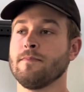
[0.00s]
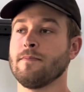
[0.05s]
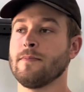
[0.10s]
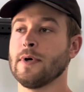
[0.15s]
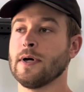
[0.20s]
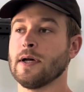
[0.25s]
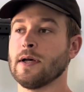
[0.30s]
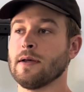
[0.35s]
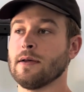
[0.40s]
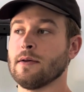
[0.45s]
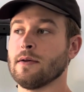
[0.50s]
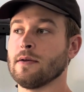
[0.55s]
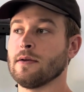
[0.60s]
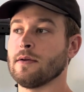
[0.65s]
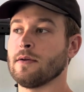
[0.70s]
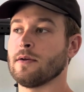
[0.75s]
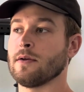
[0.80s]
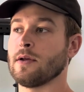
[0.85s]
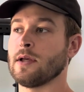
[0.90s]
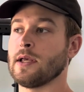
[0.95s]
But
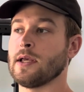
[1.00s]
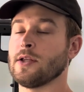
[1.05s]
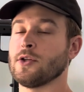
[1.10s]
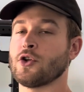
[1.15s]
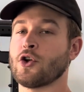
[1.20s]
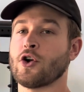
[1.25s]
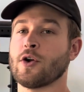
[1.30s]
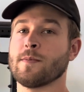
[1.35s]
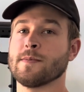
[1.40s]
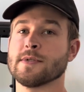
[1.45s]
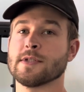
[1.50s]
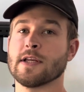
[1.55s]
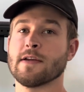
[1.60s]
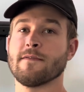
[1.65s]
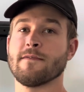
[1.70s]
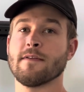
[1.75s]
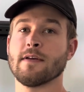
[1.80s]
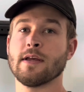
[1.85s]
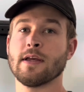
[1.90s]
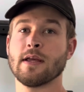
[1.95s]
in terms of
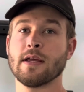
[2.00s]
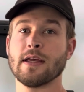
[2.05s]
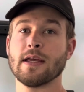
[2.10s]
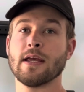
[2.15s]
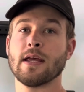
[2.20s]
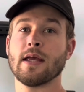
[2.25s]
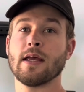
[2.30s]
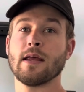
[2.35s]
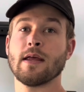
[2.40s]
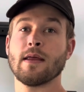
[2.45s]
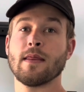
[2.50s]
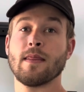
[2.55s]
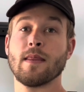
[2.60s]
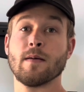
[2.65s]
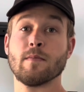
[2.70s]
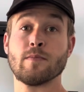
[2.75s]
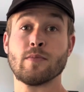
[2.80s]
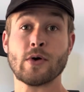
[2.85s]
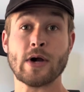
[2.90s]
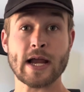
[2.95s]
the
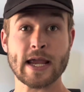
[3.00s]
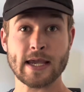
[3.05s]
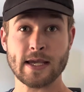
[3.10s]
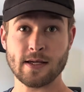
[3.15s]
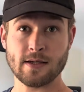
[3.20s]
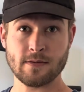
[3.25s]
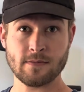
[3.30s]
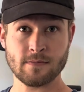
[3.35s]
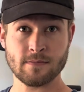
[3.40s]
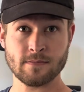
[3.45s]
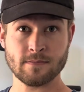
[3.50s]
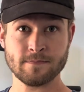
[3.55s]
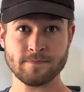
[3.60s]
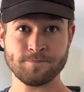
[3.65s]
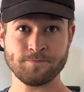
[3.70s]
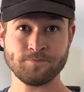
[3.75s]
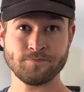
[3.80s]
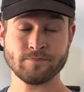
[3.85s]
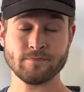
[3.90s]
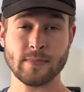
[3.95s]
brain,
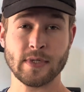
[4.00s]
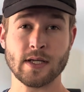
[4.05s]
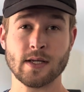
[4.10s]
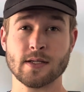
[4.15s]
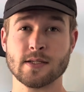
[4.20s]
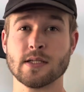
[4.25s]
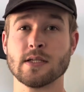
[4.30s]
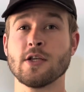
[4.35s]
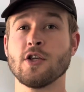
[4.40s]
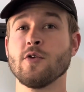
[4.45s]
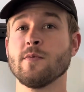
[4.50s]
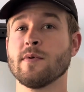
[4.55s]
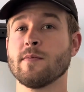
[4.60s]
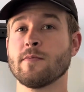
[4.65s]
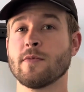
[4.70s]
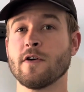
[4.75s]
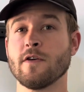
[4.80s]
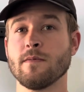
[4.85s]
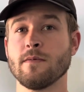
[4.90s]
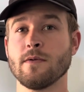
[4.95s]
because the human
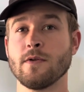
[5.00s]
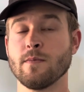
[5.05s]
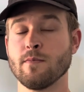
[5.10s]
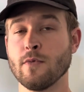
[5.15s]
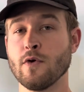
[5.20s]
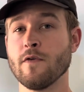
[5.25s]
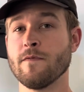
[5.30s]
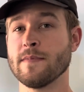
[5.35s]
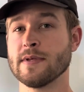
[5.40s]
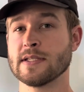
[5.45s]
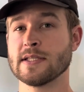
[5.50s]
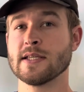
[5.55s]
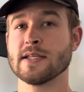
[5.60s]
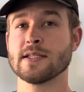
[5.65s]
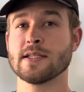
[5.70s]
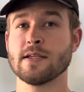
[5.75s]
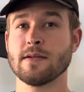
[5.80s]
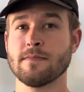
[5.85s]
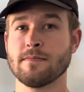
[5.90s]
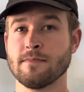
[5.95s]
movement
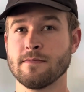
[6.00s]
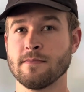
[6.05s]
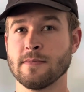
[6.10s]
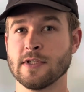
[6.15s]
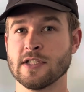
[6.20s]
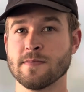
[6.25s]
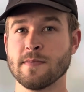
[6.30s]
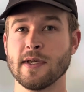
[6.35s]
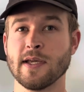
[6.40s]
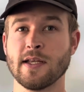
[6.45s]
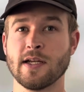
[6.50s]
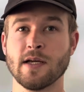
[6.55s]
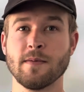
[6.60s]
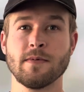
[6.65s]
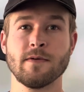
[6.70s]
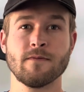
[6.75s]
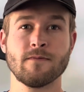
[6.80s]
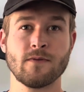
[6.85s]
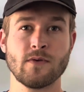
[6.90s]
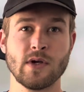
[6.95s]
system is made up
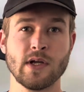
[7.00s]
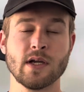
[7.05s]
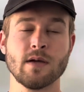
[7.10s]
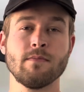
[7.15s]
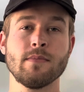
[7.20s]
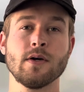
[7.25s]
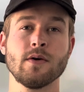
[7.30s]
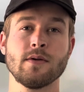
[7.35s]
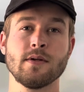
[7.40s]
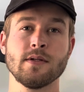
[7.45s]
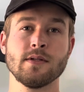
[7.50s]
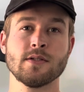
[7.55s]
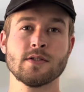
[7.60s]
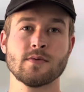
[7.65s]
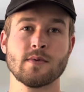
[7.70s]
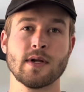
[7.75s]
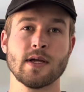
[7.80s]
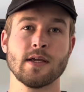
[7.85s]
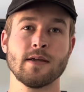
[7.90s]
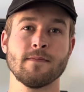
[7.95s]
of three components,
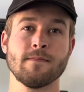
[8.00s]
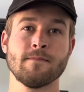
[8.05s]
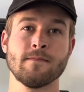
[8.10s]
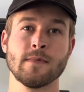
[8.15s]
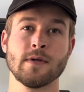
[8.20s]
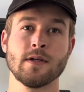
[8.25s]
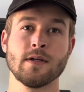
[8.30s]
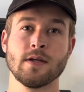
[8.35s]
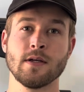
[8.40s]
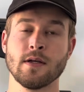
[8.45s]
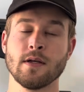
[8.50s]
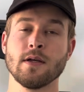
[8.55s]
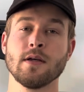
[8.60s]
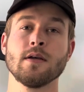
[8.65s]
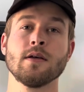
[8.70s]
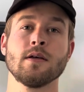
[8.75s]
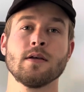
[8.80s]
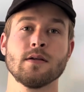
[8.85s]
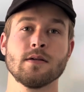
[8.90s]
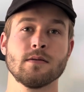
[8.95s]
right?
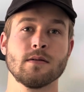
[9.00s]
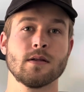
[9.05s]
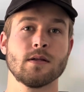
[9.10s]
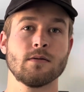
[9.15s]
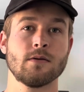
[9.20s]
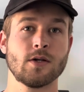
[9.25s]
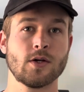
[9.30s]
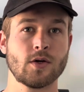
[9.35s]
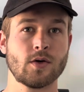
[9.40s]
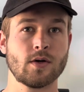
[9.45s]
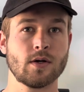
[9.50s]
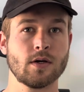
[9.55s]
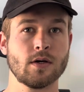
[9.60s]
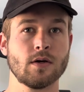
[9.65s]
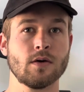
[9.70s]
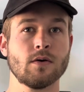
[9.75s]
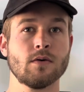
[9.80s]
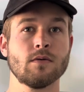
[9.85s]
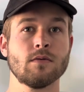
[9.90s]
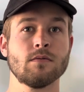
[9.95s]
The
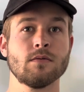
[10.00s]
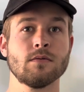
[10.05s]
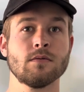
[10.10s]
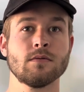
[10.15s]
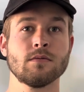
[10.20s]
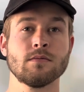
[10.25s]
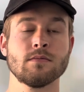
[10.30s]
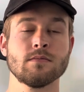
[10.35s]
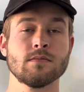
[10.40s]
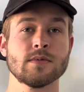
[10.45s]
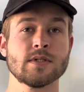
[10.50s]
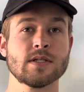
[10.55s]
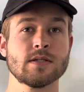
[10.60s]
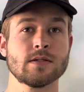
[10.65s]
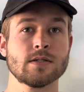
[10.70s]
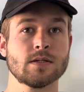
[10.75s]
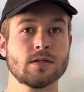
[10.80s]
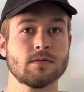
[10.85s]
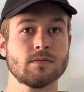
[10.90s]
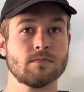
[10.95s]
neuro,
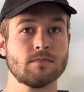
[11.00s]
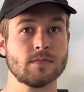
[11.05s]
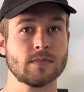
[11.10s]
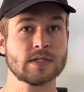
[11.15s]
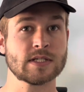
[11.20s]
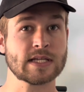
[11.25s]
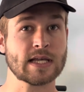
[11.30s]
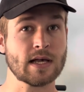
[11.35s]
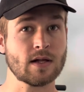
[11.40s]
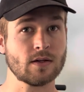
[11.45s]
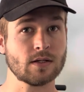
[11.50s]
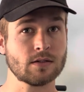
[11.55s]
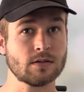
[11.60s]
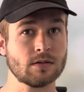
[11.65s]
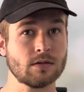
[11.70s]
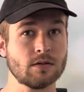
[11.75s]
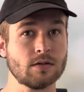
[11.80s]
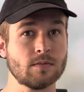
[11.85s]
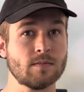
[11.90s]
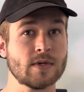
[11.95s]

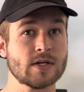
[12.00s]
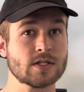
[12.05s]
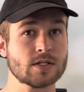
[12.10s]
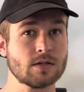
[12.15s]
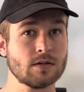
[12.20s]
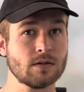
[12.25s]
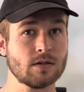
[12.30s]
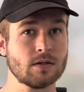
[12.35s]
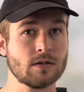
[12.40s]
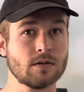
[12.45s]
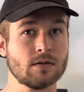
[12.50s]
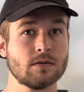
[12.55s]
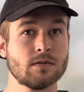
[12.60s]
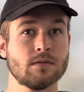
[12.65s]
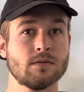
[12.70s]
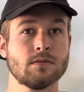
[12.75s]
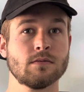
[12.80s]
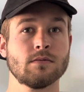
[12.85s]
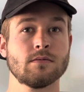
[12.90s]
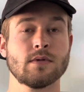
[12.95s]
skeletal, musculo,
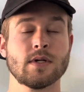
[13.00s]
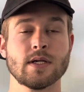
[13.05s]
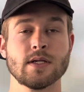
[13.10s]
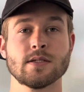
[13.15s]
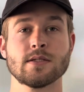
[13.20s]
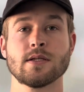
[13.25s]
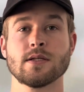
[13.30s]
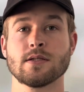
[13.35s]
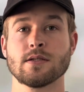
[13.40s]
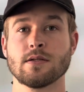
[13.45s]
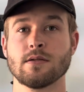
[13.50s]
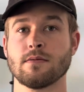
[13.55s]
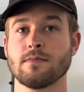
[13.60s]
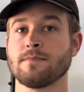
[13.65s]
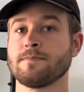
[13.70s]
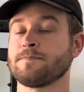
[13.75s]
right, system.